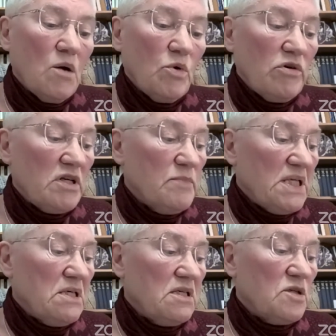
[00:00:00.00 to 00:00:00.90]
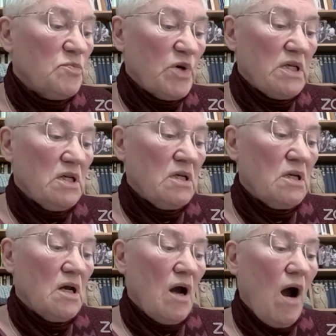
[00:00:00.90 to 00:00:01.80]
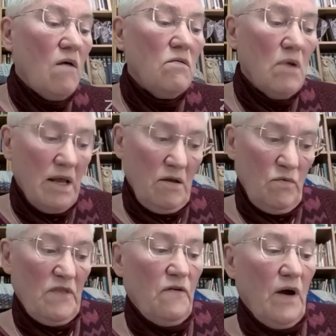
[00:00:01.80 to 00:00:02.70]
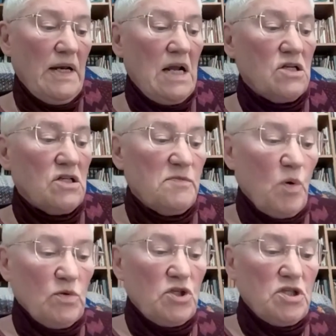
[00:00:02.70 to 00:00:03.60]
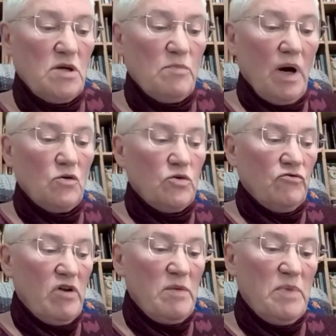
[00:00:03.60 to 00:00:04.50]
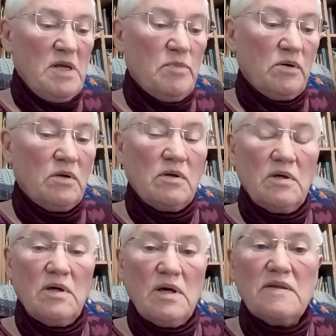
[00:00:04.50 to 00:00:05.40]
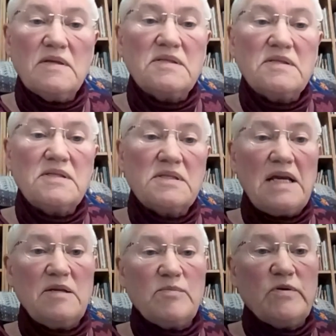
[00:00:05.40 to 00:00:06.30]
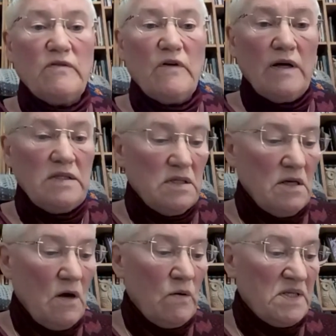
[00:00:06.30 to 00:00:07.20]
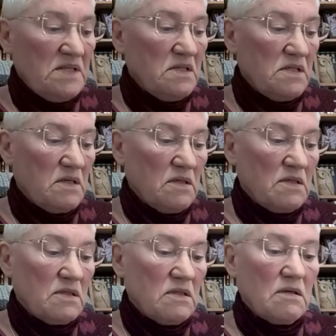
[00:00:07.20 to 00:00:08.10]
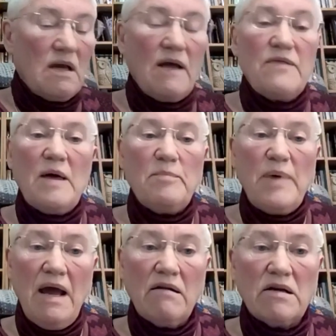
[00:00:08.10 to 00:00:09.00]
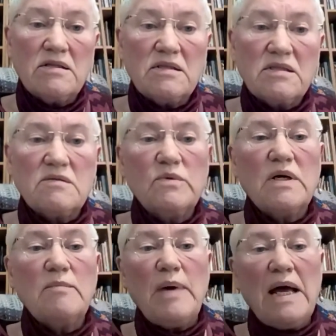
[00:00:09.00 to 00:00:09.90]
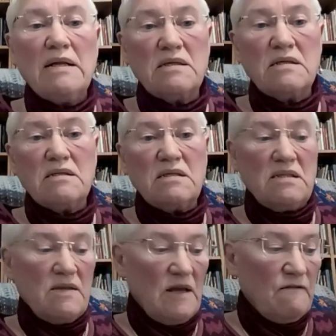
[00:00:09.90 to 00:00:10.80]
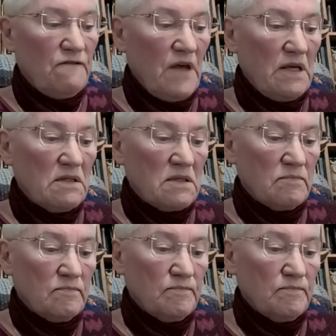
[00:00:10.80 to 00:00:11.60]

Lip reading: were admitted to Britain only with financial sponsorship by ordinary people. The state provided no assistance, and their parents were abandoned to their fate.